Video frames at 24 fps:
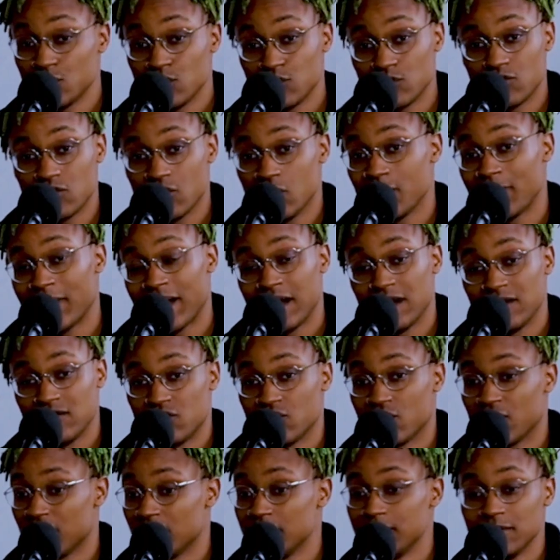YouTube, I
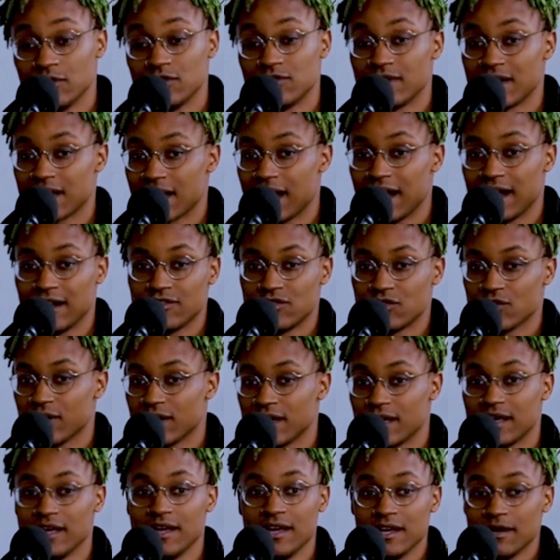enjoy it. Music, I
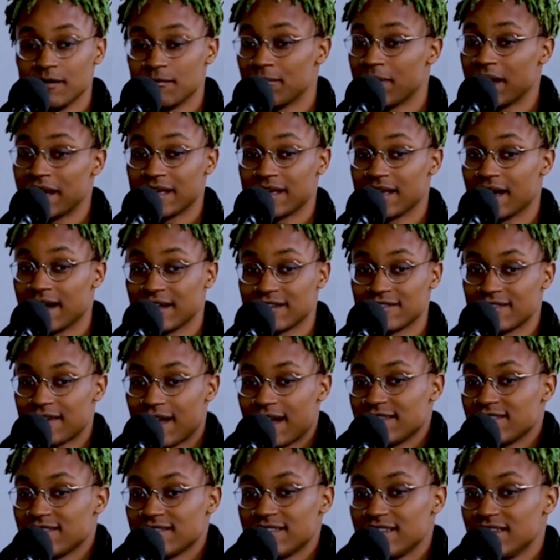enjoy it. Biking,
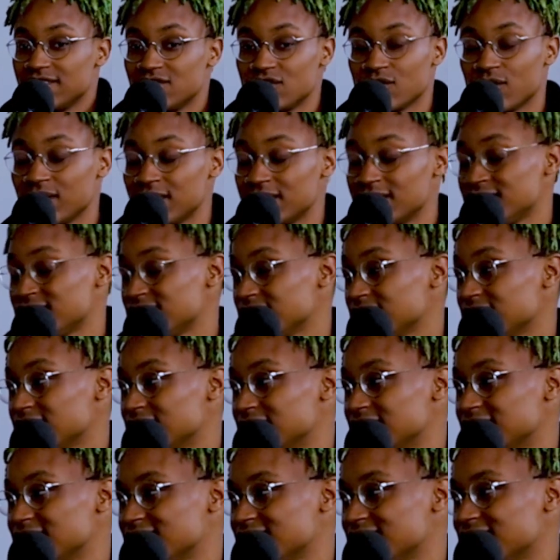I just enjoy the shit.
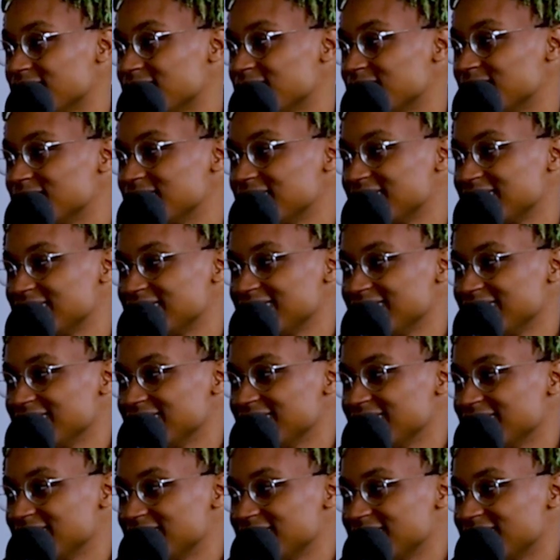So,
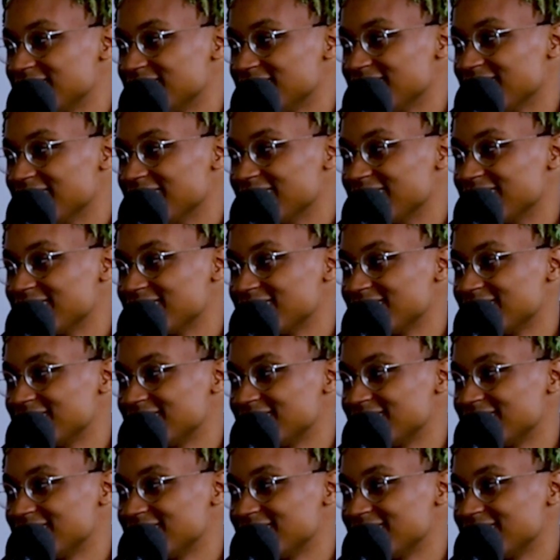yeah.